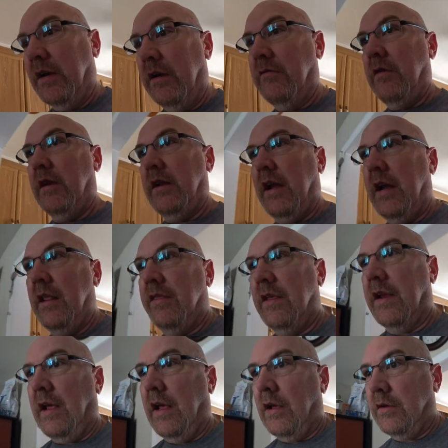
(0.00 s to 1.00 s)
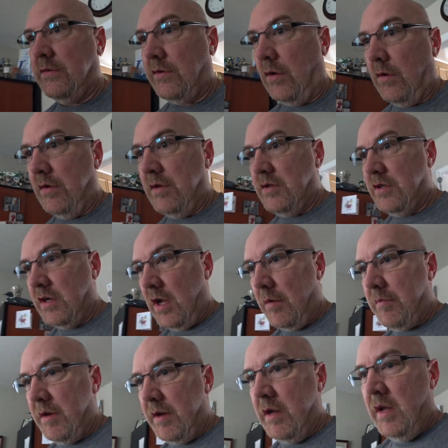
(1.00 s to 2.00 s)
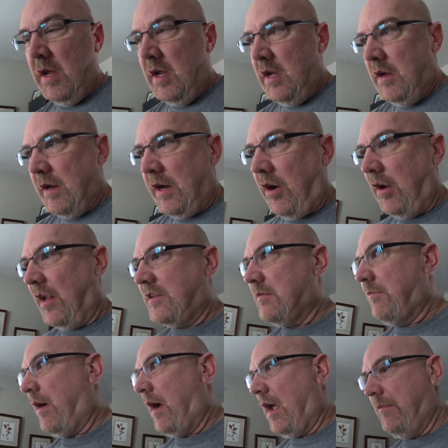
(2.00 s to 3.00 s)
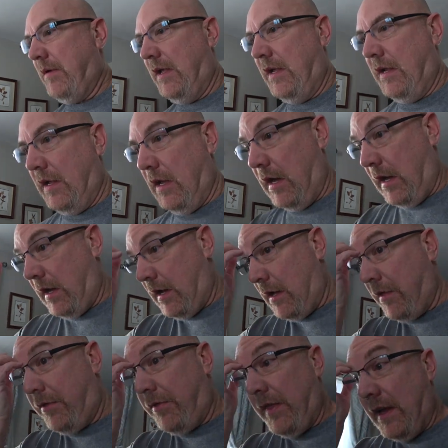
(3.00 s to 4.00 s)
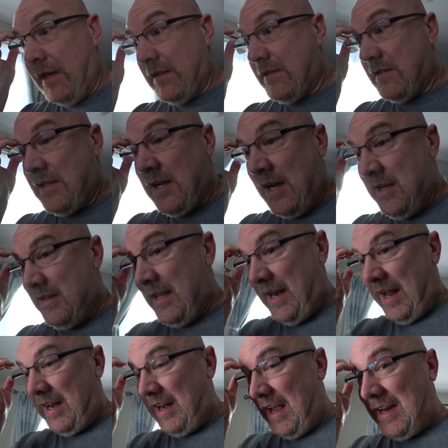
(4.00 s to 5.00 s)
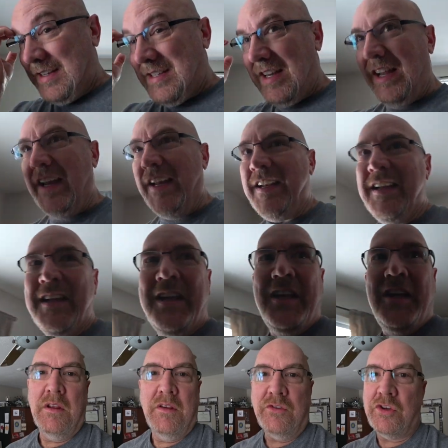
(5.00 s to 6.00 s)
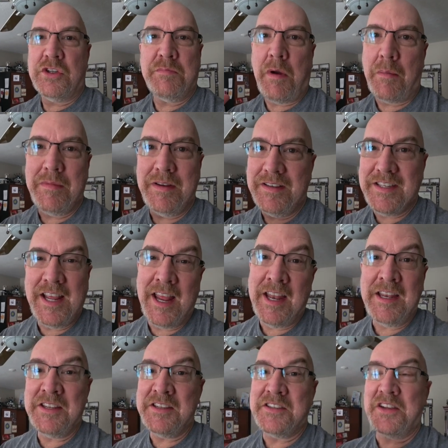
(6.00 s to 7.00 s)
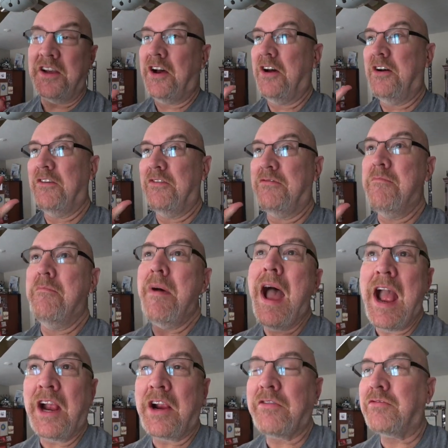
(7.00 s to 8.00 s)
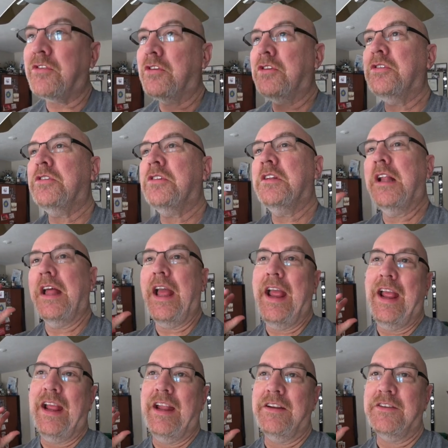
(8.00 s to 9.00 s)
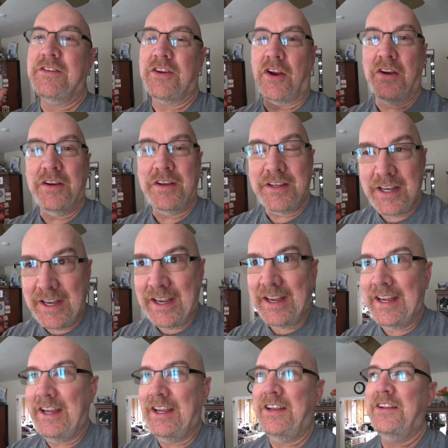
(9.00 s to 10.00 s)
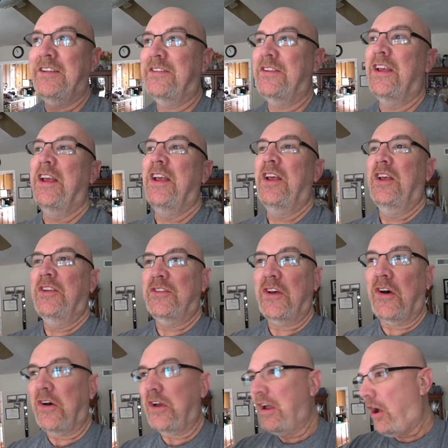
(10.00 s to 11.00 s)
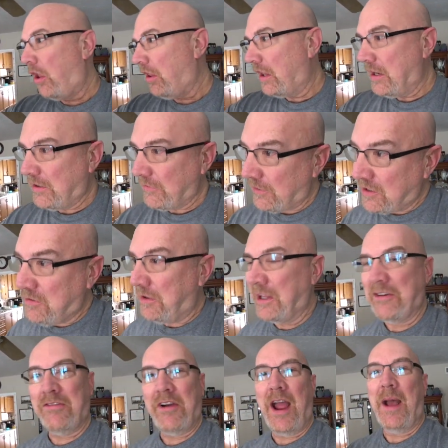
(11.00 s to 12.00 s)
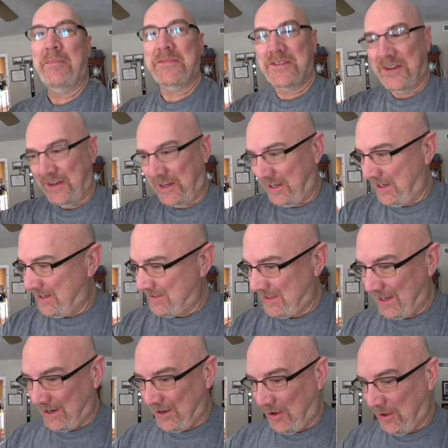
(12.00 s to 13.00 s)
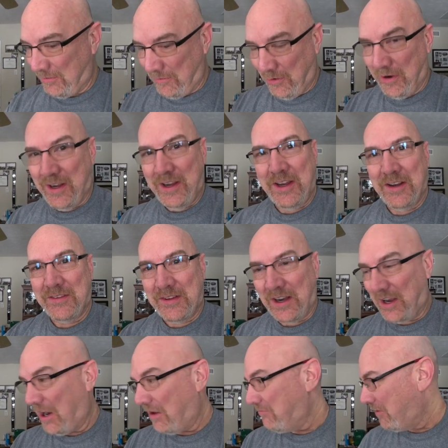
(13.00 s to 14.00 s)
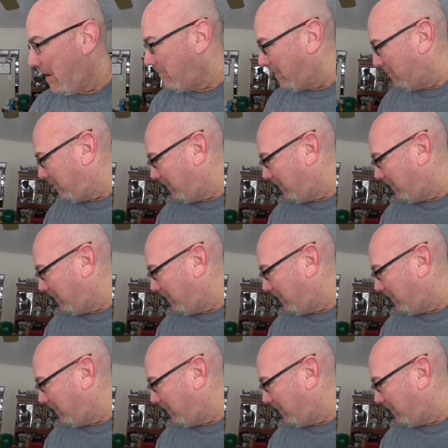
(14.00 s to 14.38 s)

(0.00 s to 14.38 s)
need really anything else. Oh, and she got me, Carol likes to buy me things that I like to eat. So she bought me tins of mackerel and sardines. So all individually wrapped. It's like all morning, it's like unwrapping